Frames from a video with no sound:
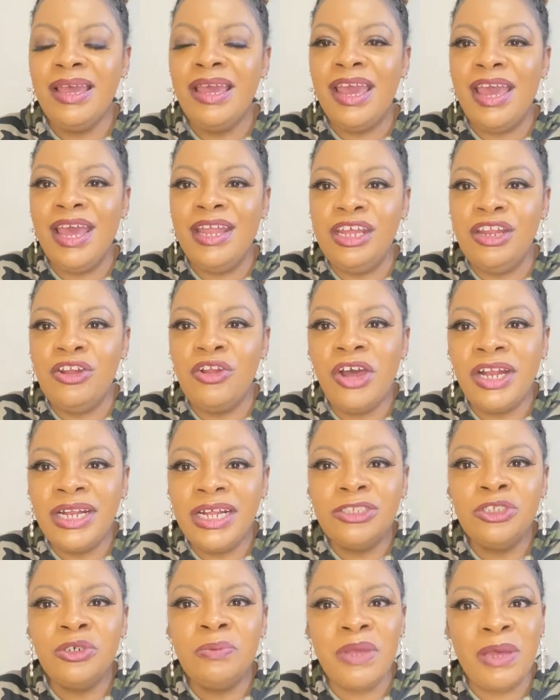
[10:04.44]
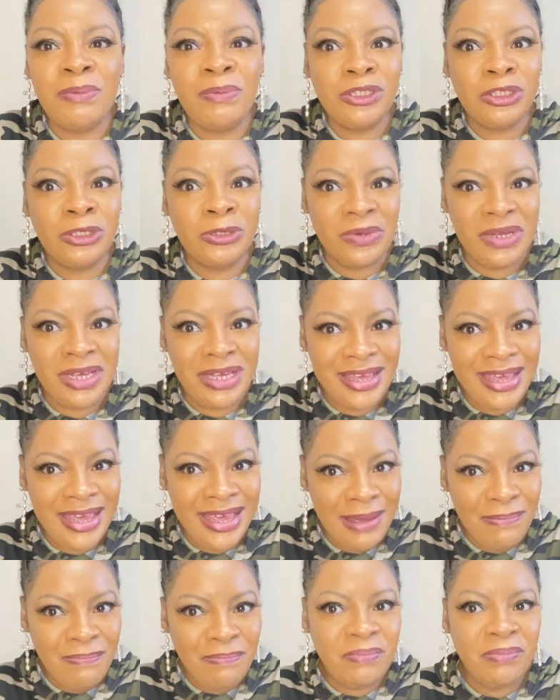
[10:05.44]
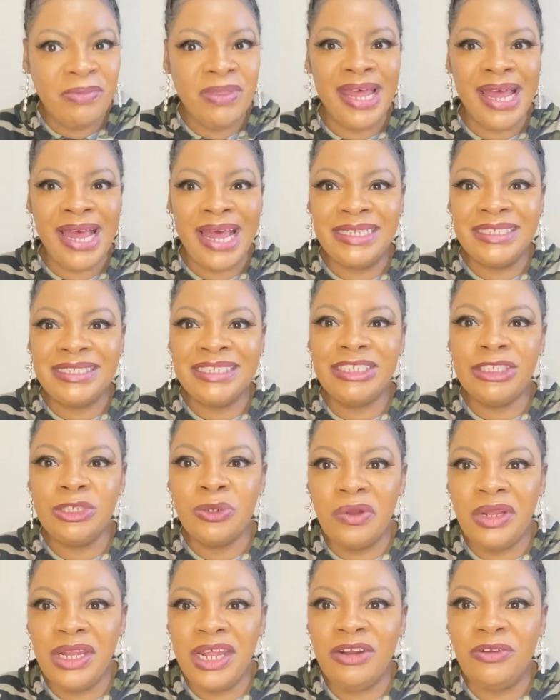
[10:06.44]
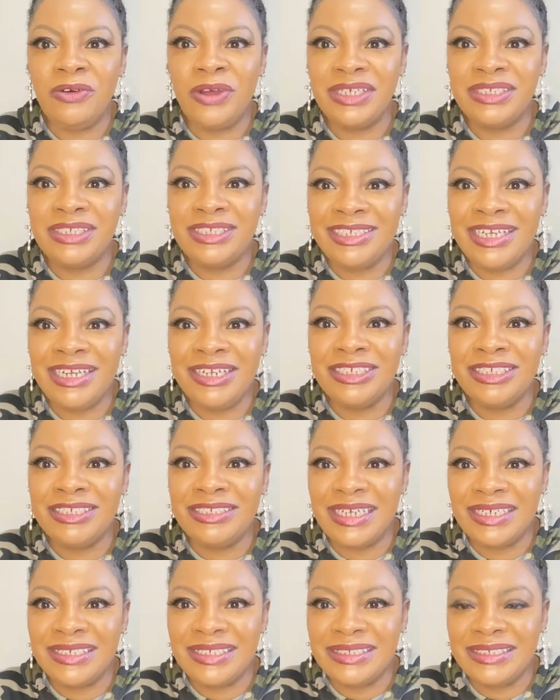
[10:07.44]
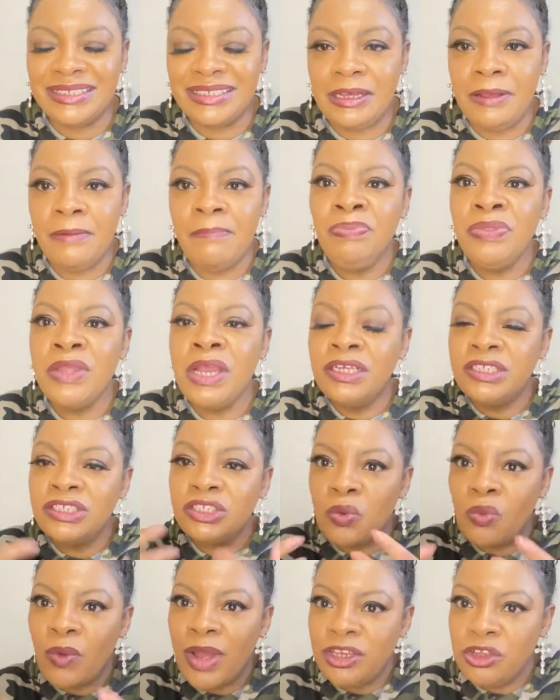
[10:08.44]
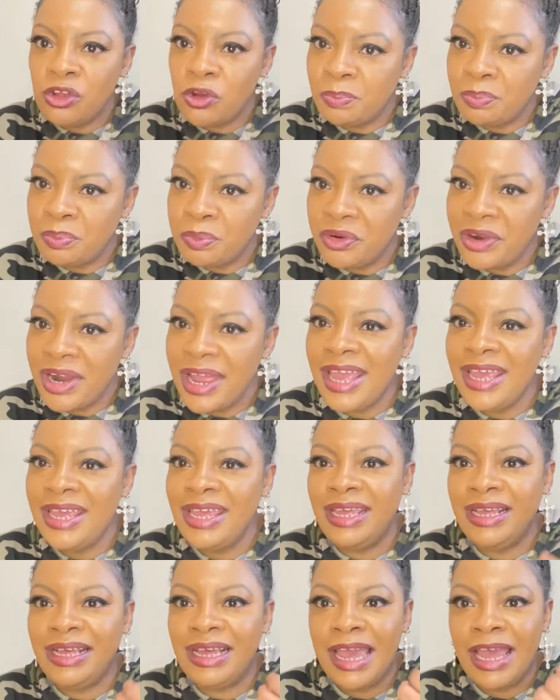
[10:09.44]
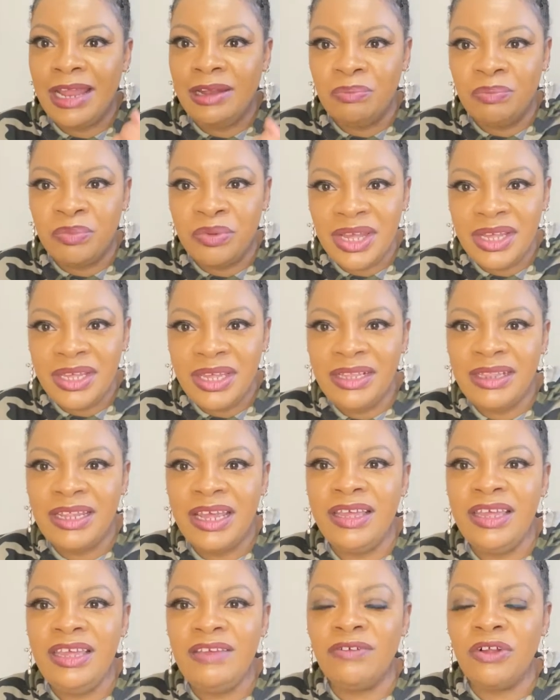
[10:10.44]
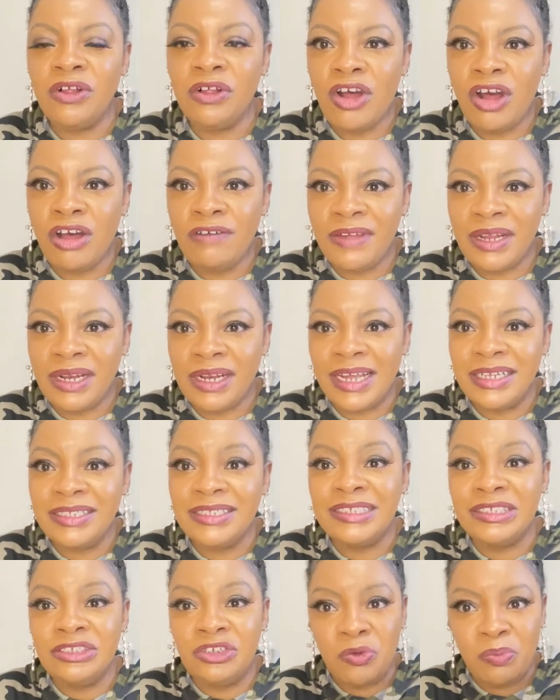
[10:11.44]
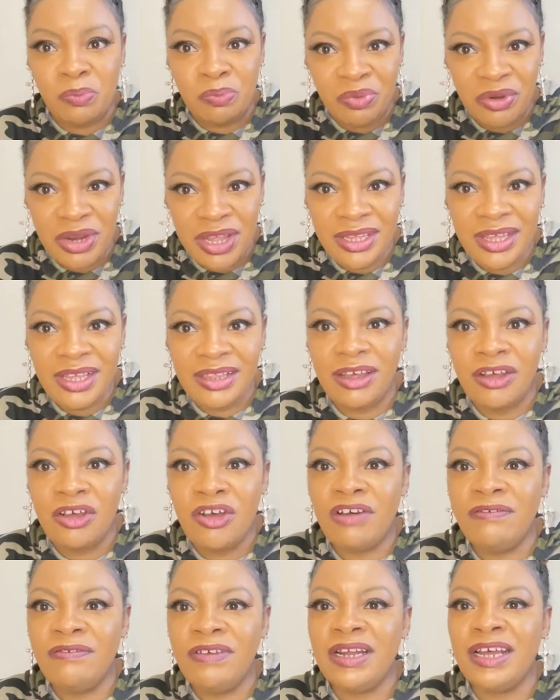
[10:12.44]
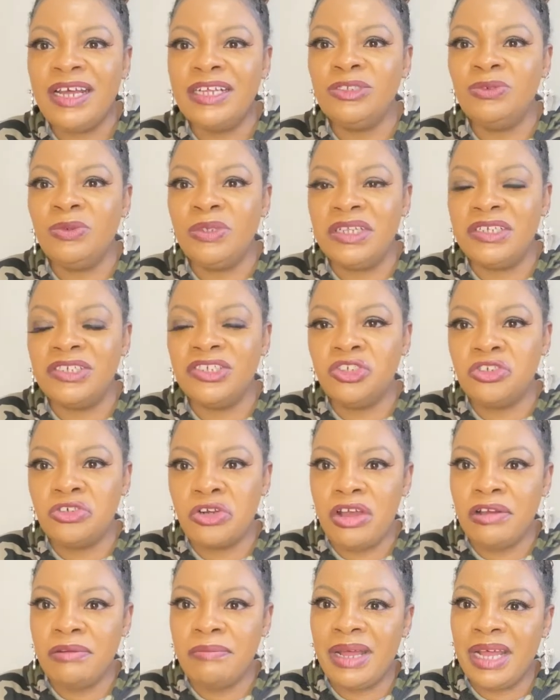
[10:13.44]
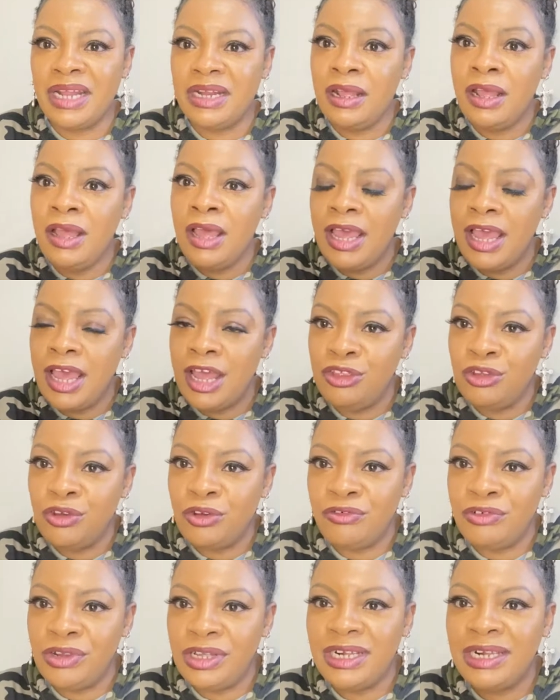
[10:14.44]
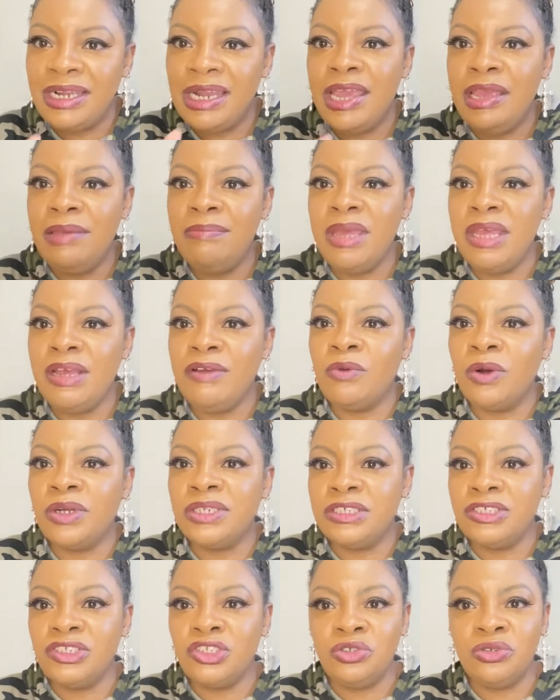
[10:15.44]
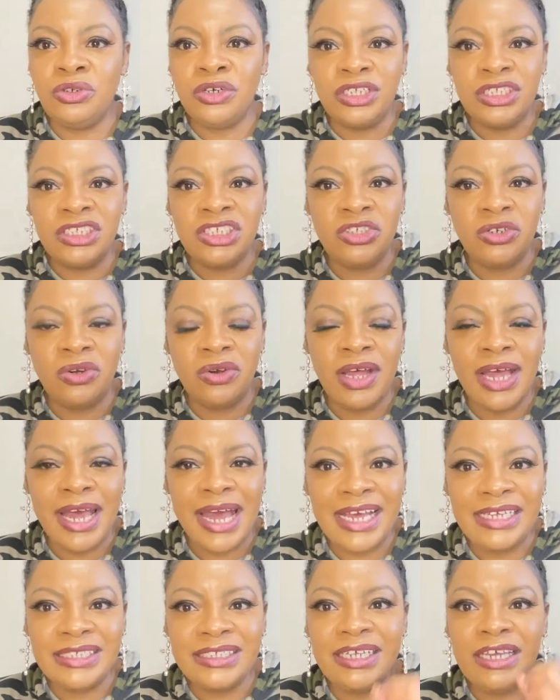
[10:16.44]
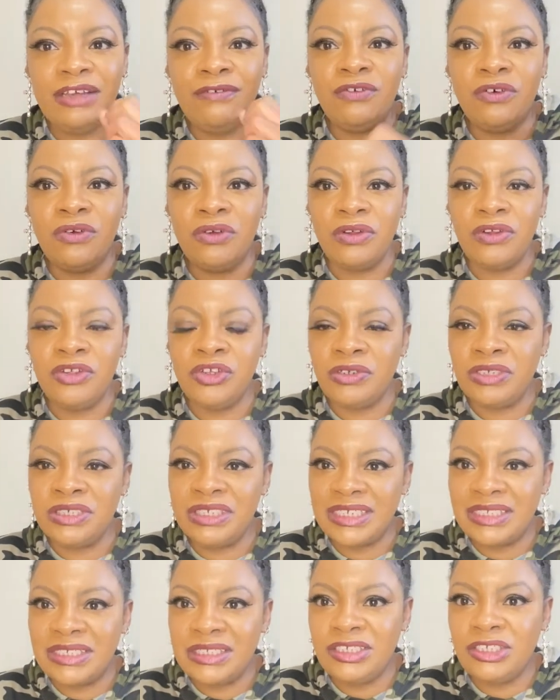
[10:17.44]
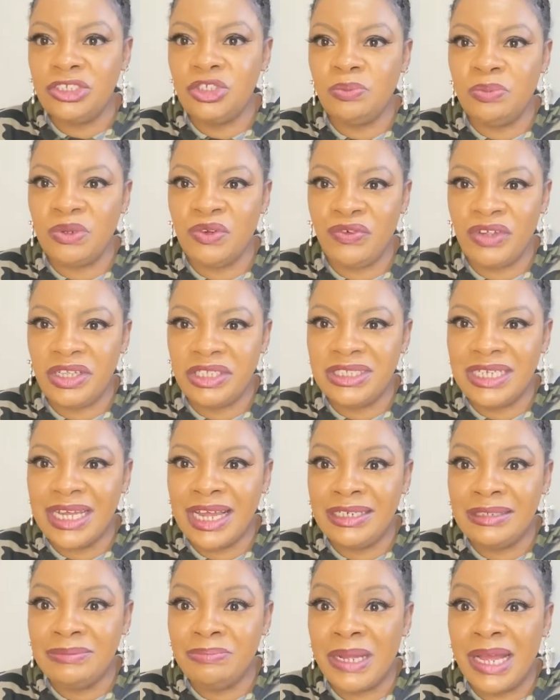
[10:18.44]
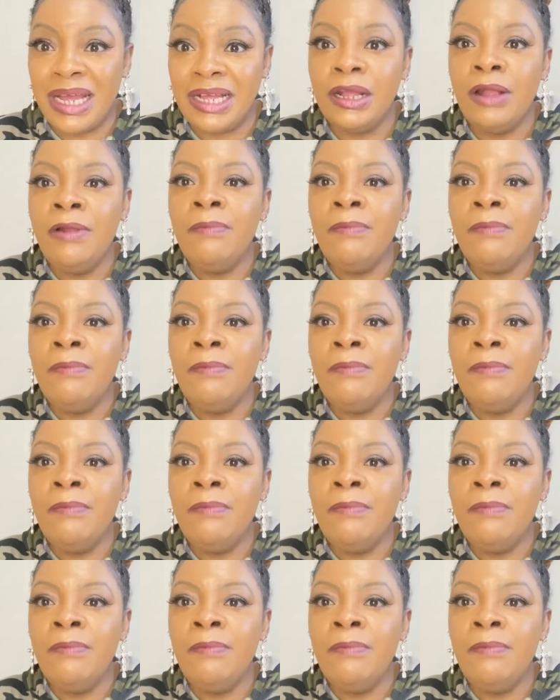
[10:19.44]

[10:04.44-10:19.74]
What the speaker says: and in order to be able to keep that stolen or exchanged destiny. So when you're praying and breaking the evil covenants, you're breaking the covenant with the strong man, and you're reclaiming what is yours, you're asking for your destiny to be returned back,